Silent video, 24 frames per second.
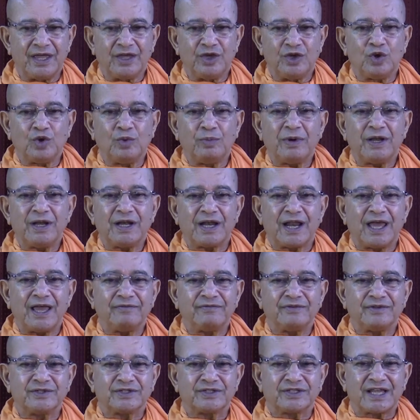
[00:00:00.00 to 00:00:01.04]
Human
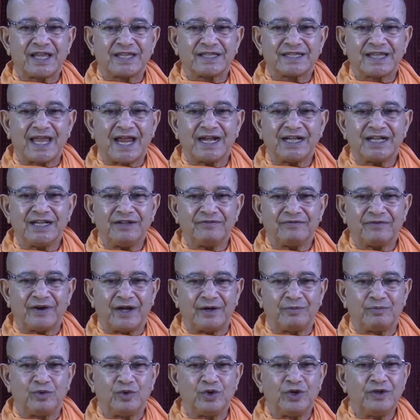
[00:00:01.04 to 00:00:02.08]
life is
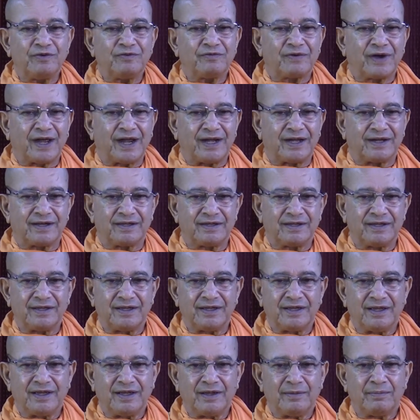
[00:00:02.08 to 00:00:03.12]
sanctified, purified
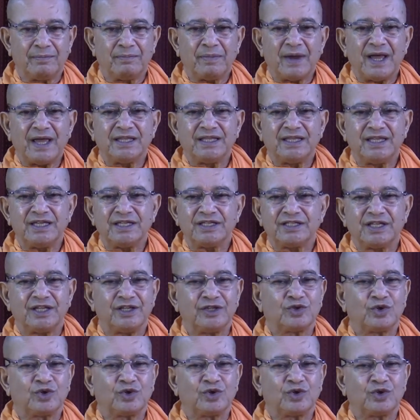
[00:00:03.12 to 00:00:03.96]
by these 3.